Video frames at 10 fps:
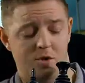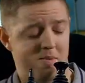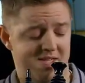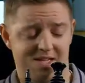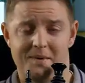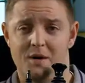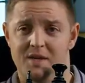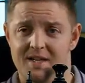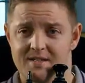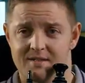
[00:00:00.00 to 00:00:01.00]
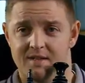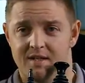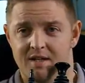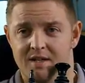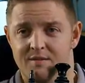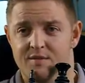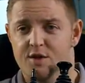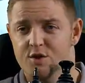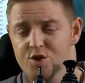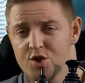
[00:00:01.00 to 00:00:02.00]
the best thing about this? You
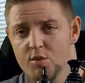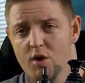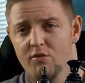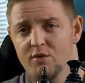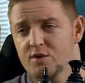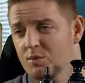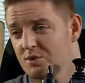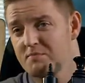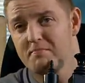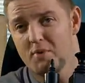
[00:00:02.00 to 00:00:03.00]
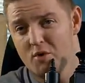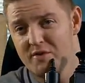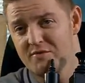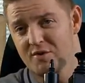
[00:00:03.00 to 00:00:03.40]
can shoot off when someone's boring for